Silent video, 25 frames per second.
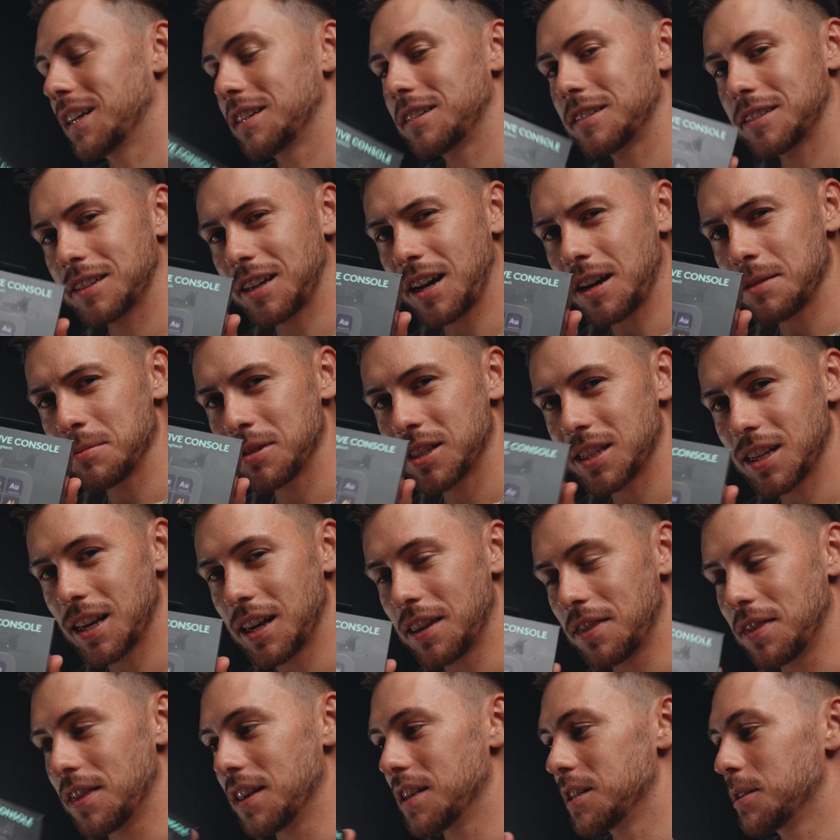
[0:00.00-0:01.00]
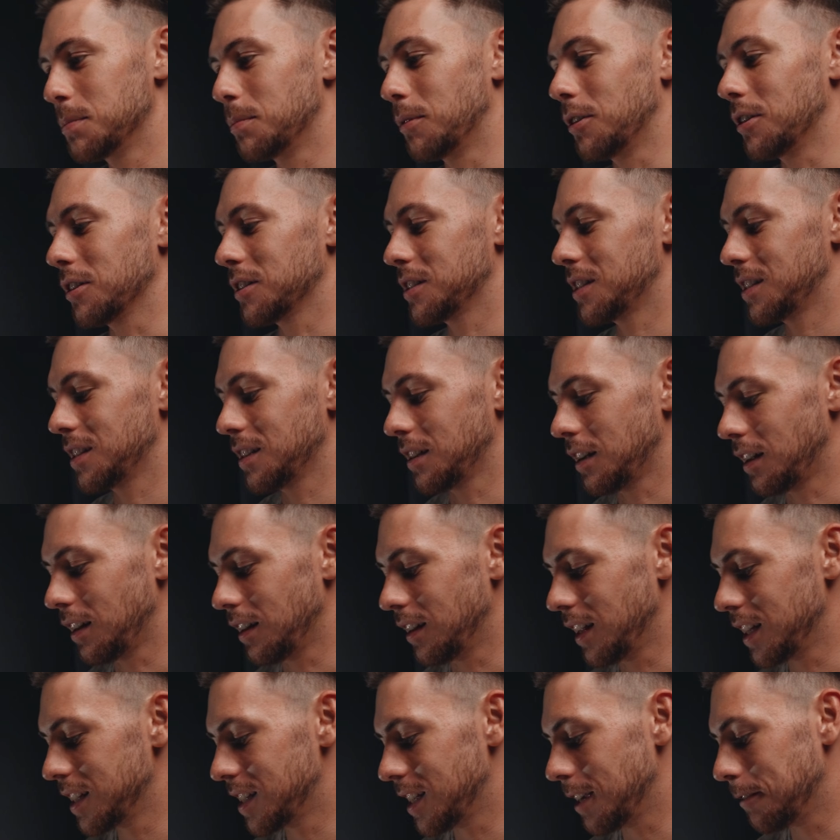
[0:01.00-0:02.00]
and it comes in this box.
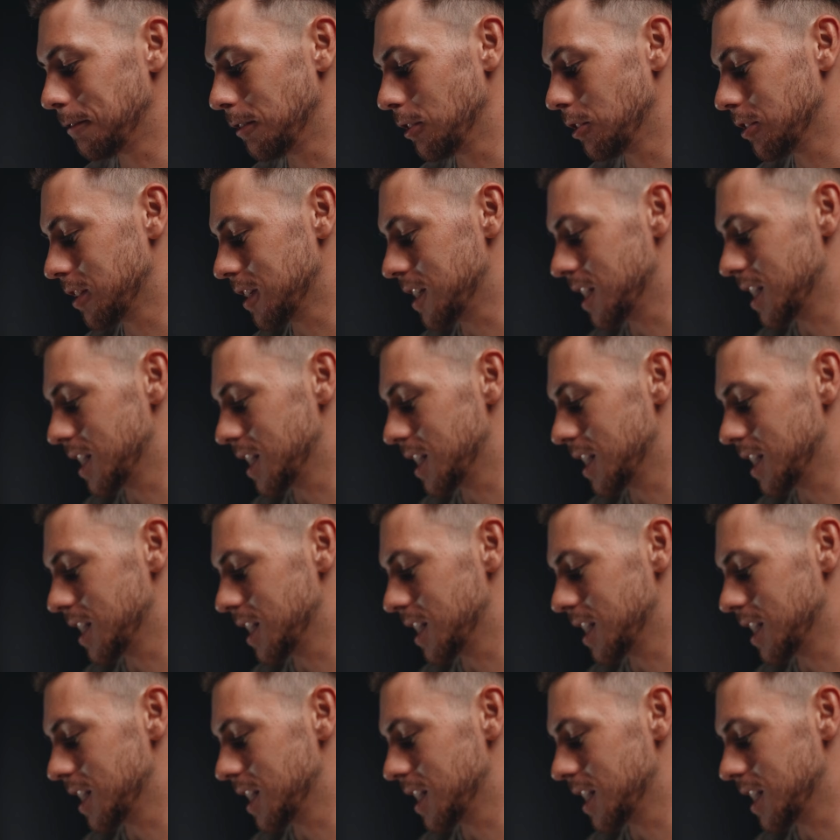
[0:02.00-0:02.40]
Let's have a look